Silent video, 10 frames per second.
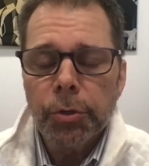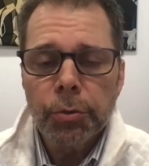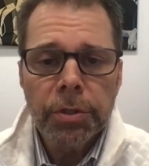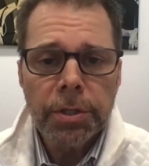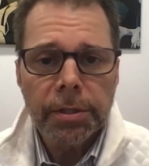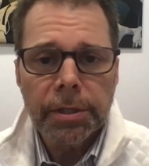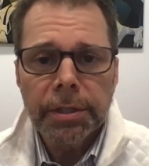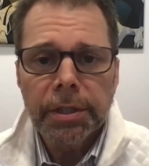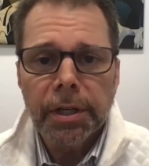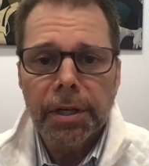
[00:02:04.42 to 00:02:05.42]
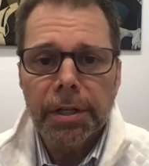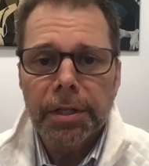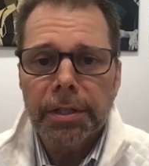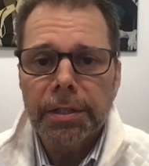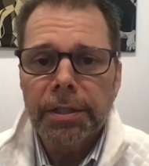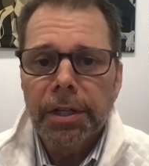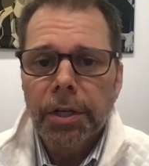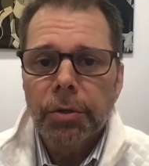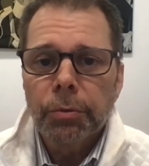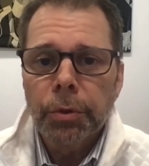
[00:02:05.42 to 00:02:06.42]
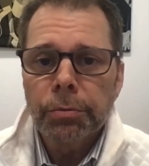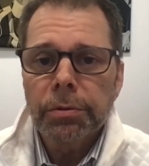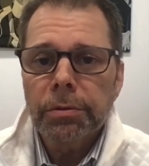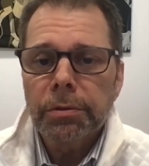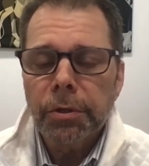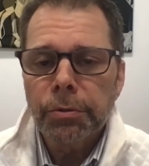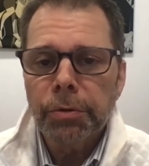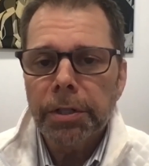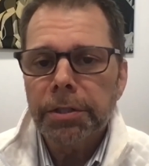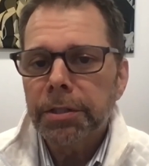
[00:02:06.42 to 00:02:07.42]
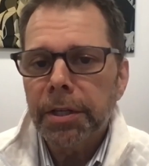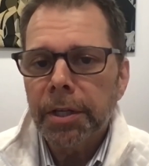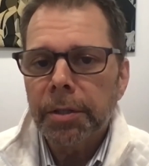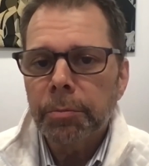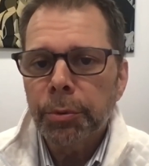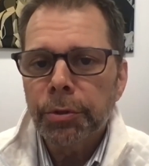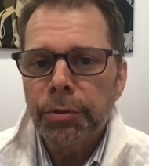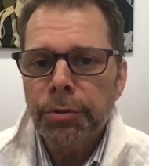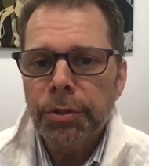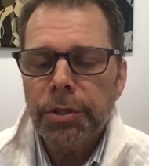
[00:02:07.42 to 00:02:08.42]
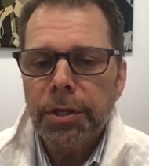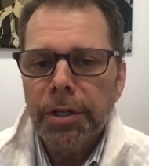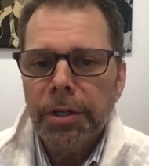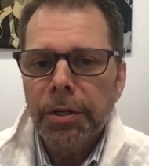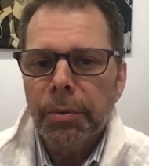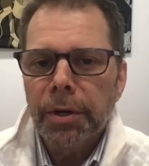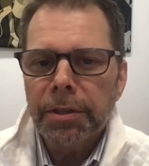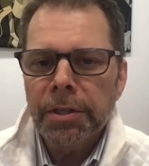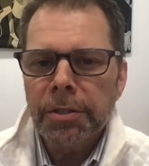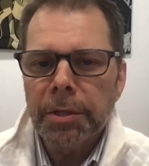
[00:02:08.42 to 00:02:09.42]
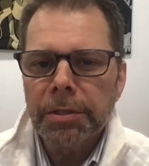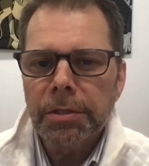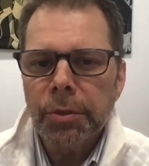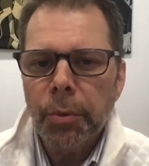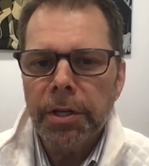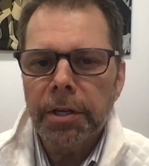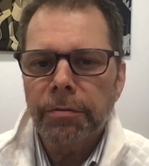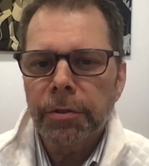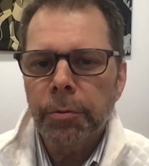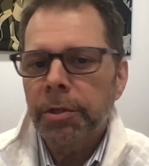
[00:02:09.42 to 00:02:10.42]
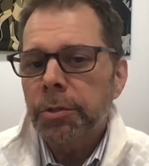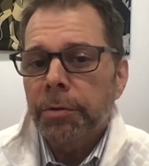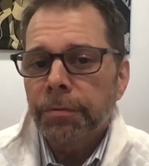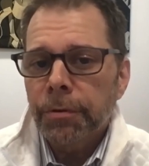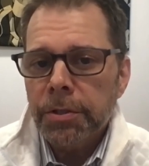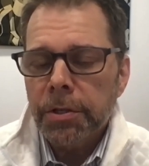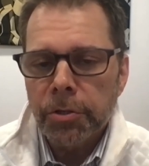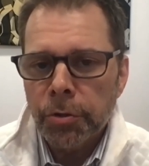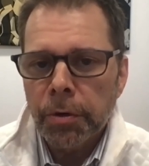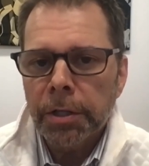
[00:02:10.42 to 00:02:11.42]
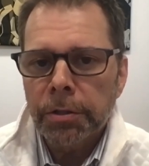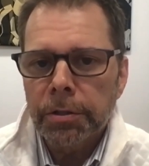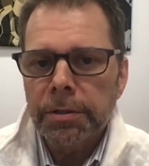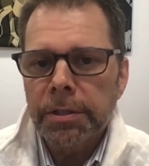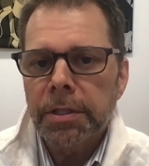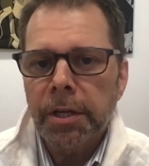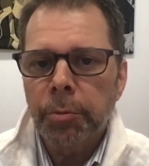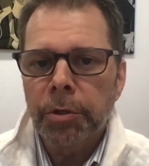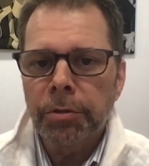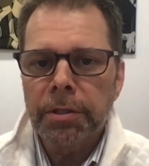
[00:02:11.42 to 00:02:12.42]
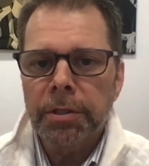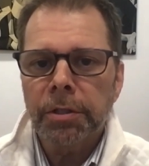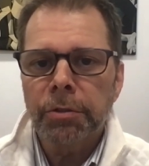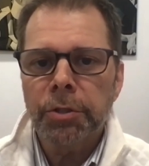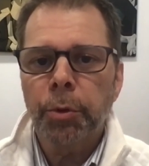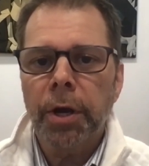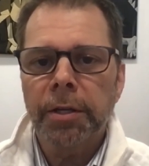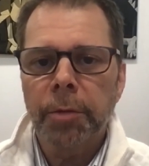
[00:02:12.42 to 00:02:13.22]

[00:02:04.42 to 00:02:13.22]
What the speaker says: most recently, I wrote, co-directed, and produced what I think is my 28th film, but it's my first as a director. It's a documentary that Chris Pratt